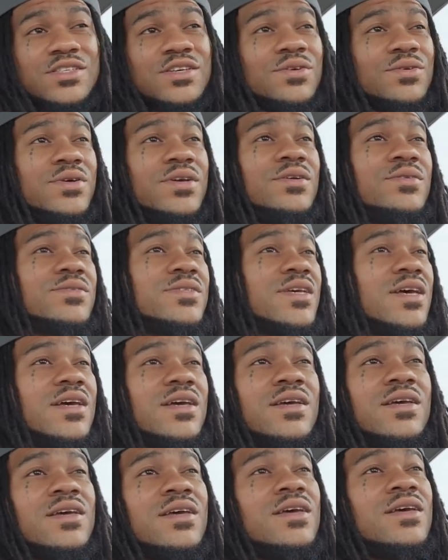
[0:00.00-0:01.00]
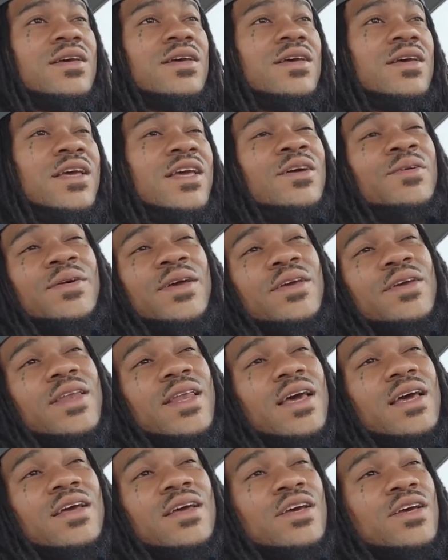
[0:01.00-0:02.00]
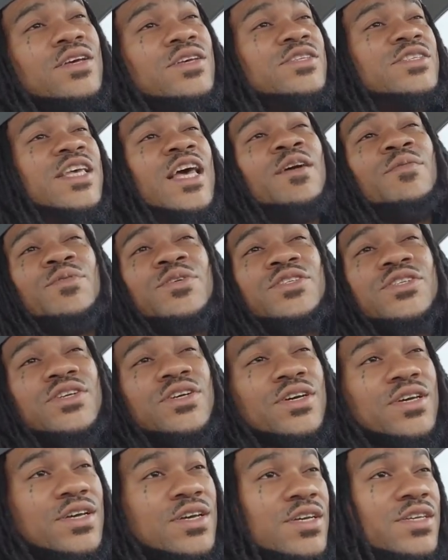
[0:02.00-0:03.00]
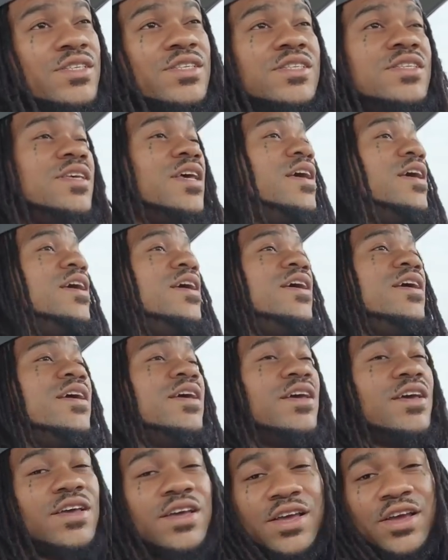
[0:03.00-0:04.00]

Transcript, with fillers: So he gonna say, he gonna give you that. Say what you say.